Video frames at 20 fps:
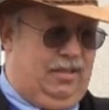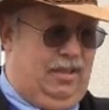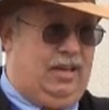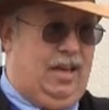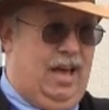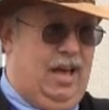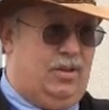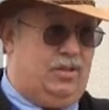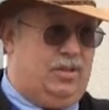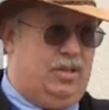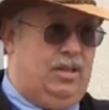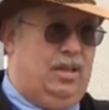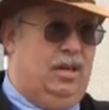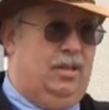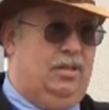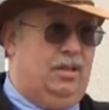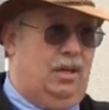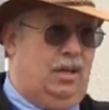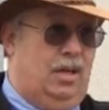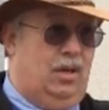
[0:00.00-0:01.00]
the county,
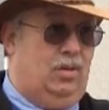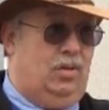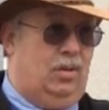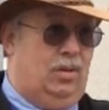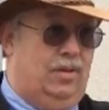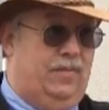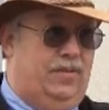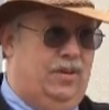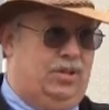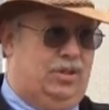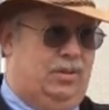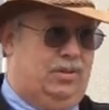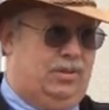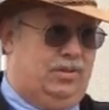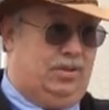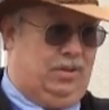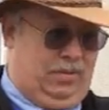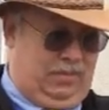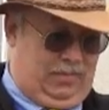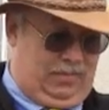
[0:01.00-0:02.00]
and the local
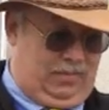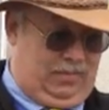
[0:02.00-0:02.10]
officials.